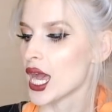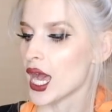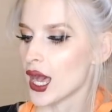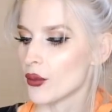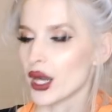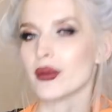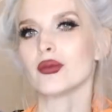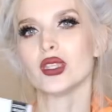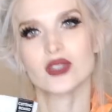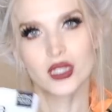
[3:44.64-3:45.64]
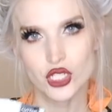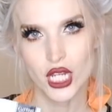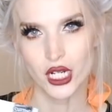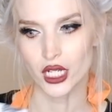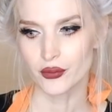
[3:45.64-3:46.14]
But I'm gonna be using the
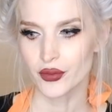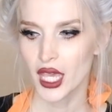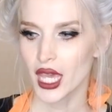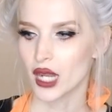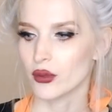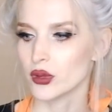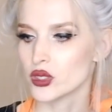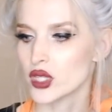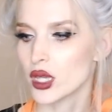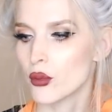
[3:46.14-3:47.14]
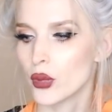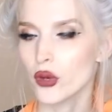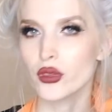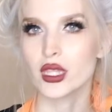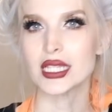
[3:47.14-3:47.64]
cheddar. I'm using
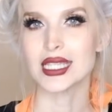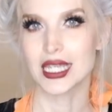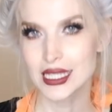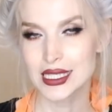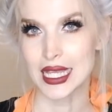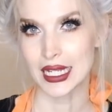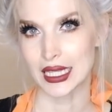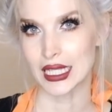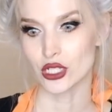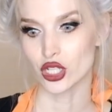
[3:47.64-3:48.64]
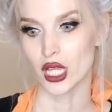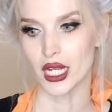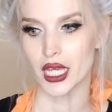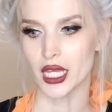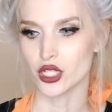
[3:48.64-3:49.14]
both of these inside of the
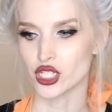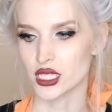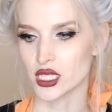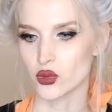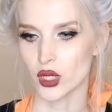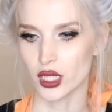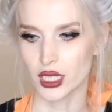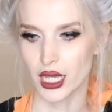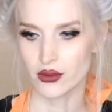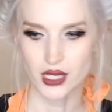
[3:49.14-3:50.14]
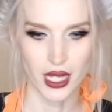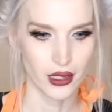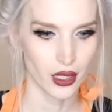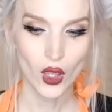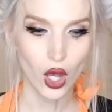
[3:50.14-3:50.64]
enchilada and just this one on the outside.
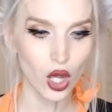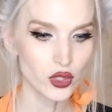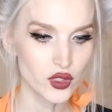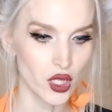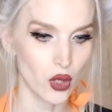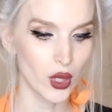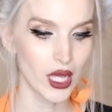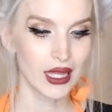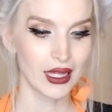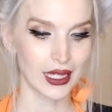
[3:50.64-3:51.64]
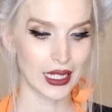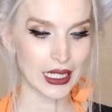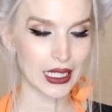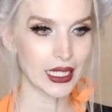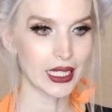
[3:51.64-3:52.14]
Also, gonna
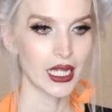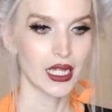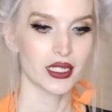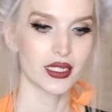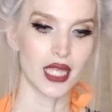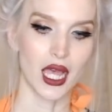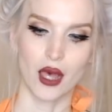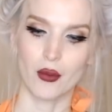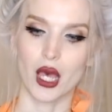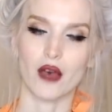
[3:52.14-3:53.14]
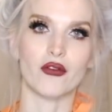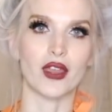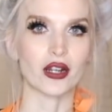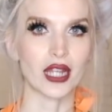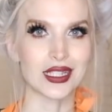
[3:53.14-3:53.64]
need some
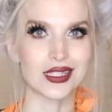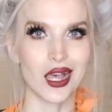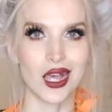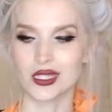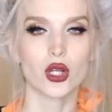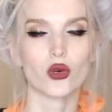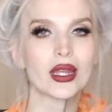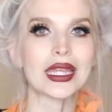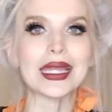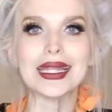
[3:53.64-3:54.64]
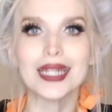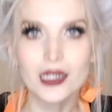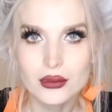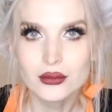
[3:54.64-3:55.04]
verde sauce, green